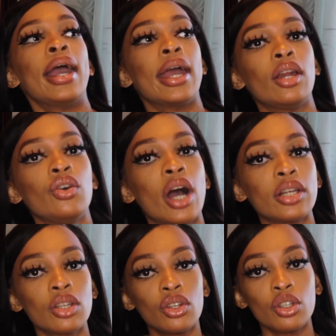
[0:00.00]
And you
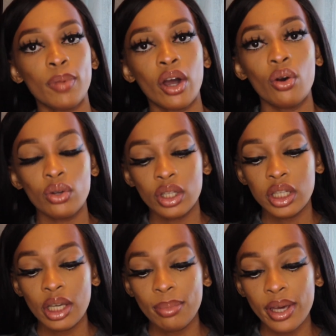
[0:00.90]
guys can use my code
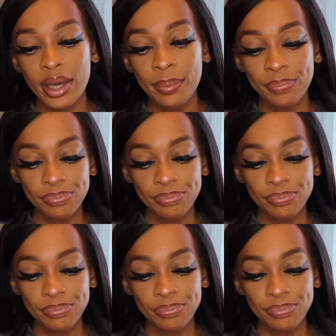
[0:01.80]
CB.